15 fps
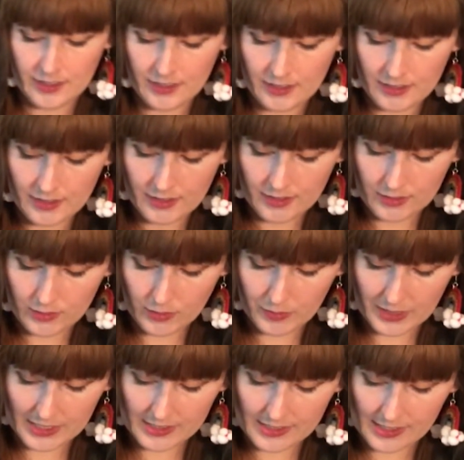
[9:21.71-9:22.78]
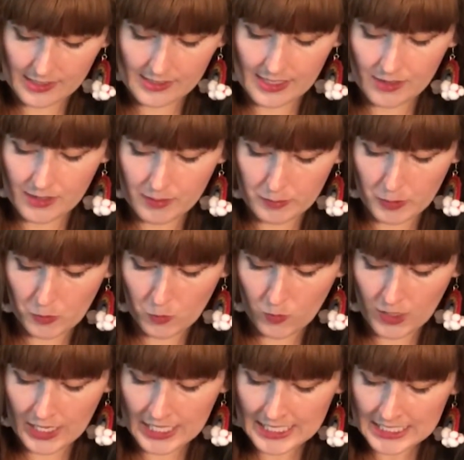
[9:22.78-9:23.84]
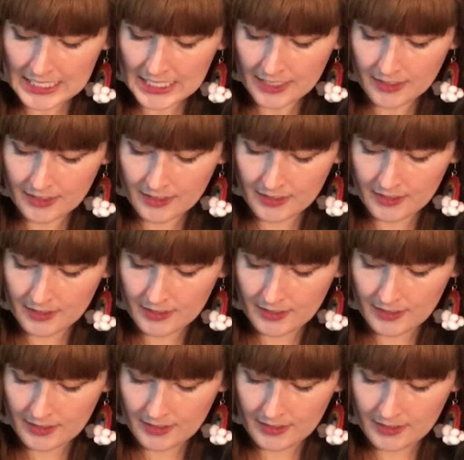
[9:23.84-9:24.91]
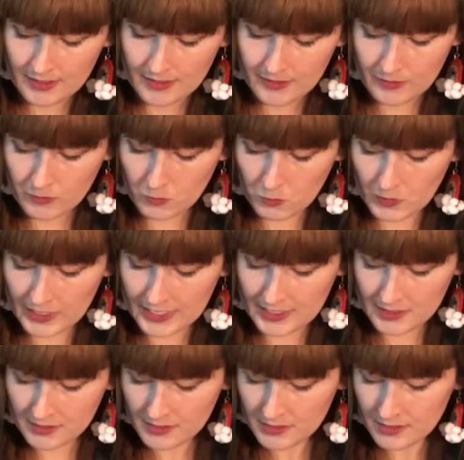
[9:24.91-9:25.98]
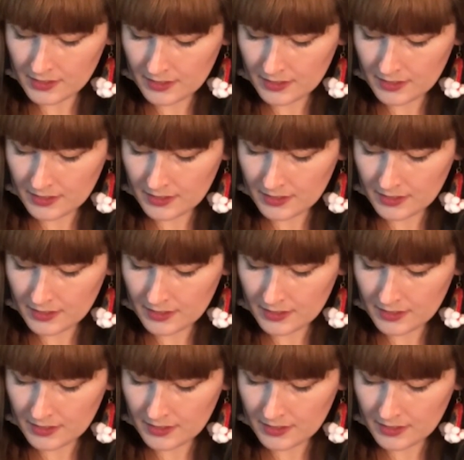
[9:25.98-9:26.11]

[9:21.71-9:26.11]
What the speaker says: So I'm going to say sound number 1, wind.